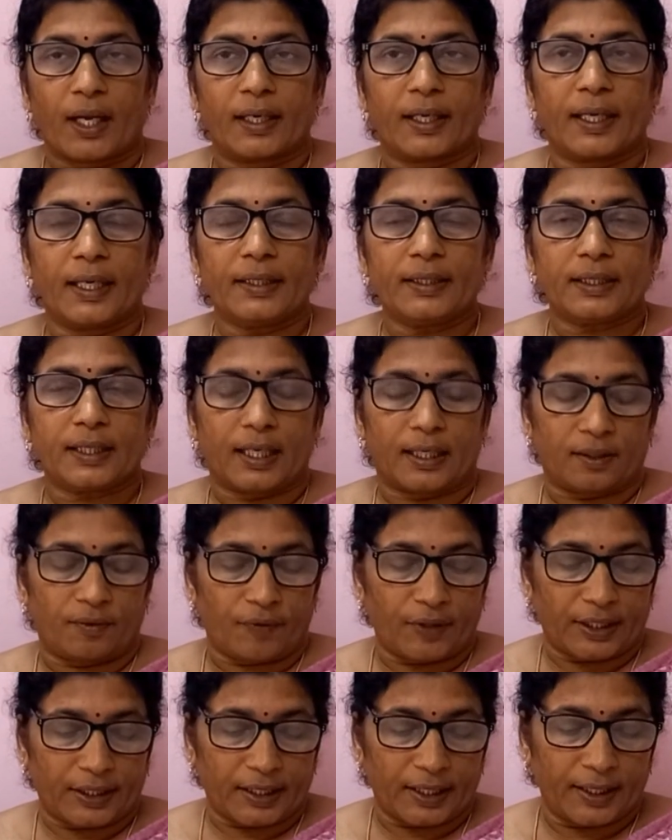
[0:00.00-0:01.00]
get
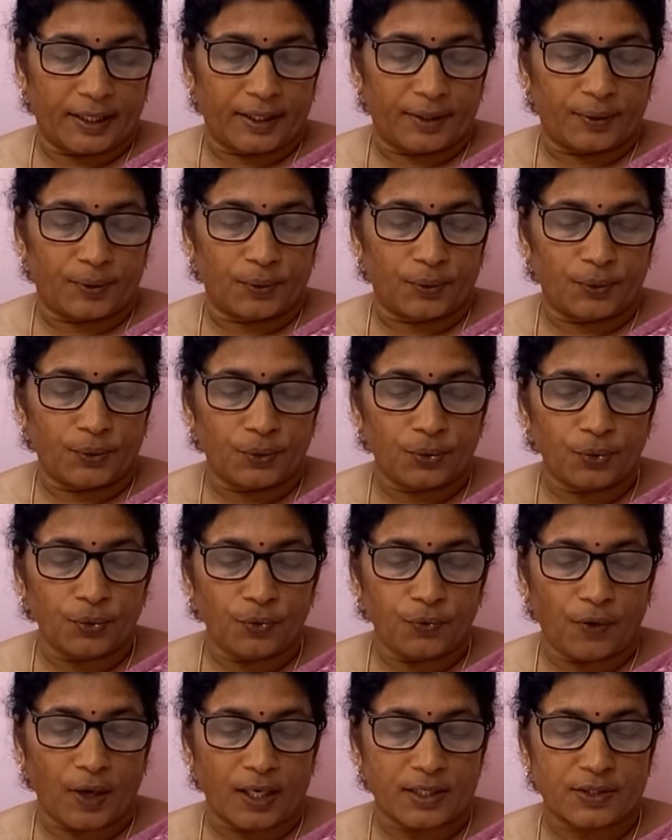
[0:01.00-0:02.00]
converted into
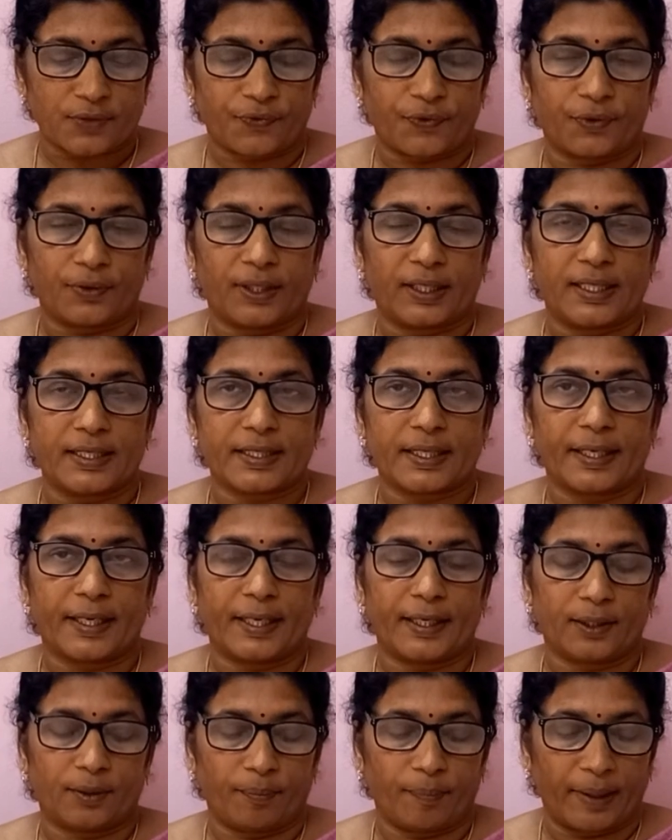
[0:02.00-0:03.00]

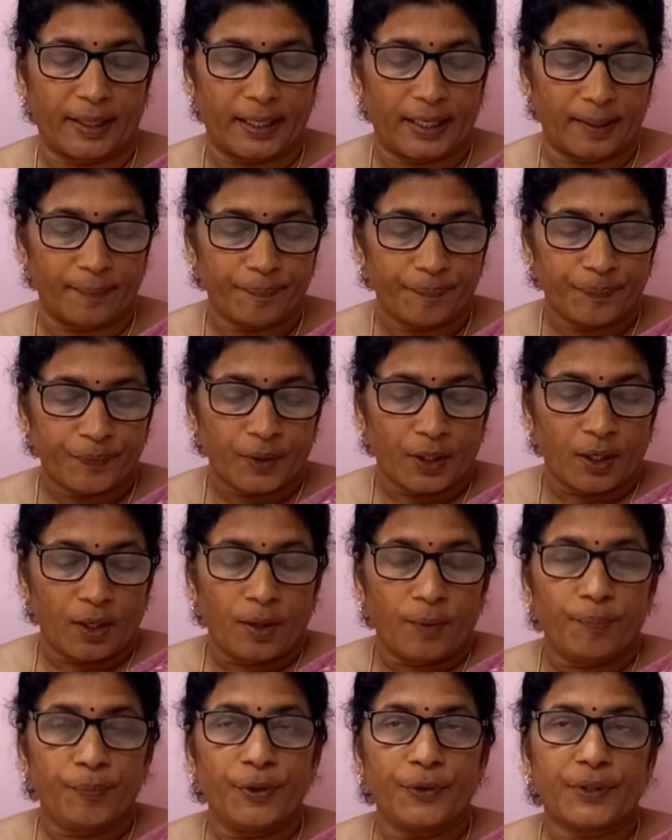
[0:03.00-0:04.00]
2-phosphoglycerate by
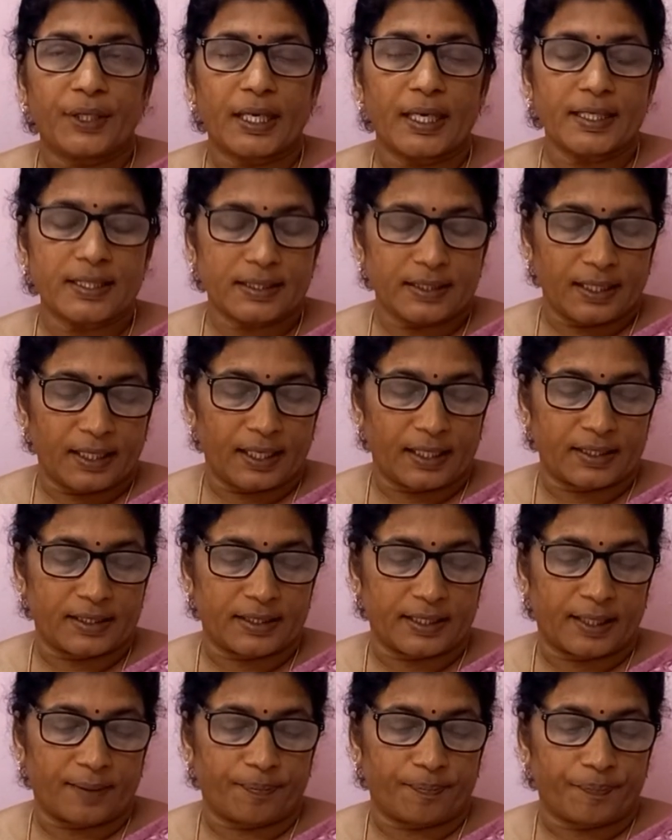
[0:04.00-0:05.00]
mutase
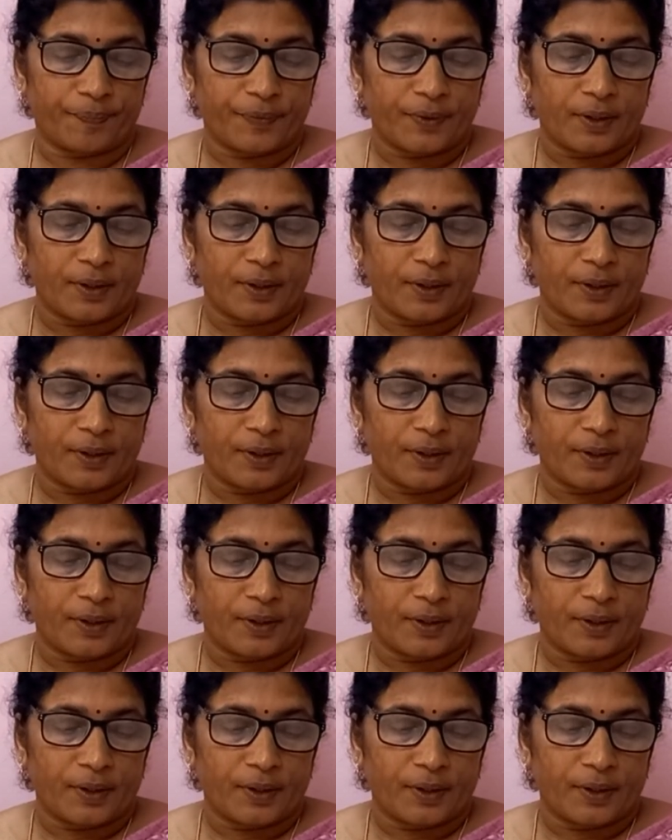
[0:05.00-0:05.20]
enzyme.